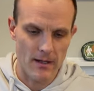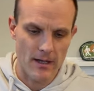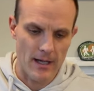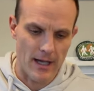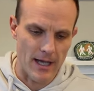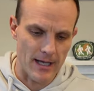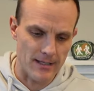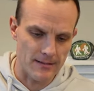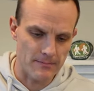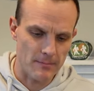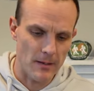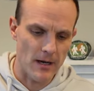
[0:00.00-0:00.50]

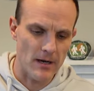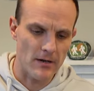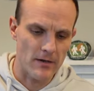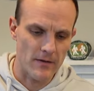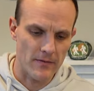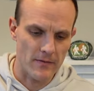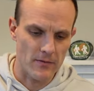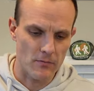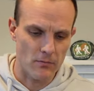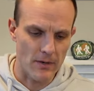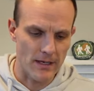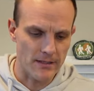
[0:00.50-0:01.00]
As part
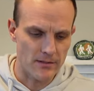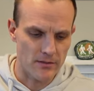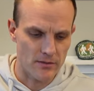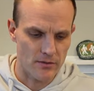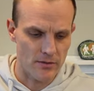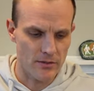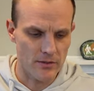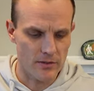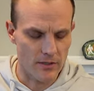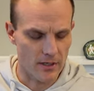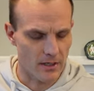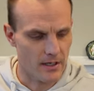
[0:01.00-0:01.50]
of the Western
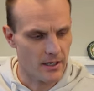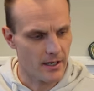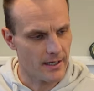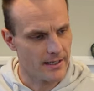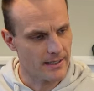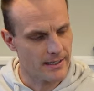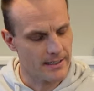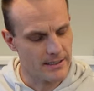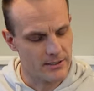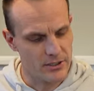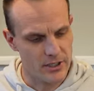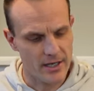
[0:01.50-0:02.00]
New York
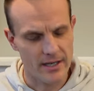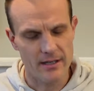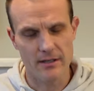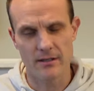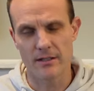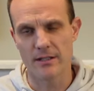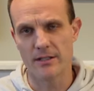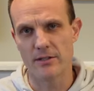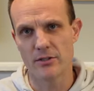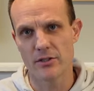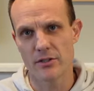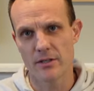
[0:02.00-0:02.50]
Hiking
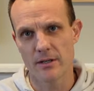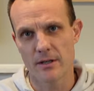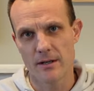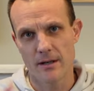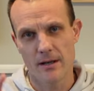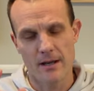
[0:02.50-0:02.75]
Challenge,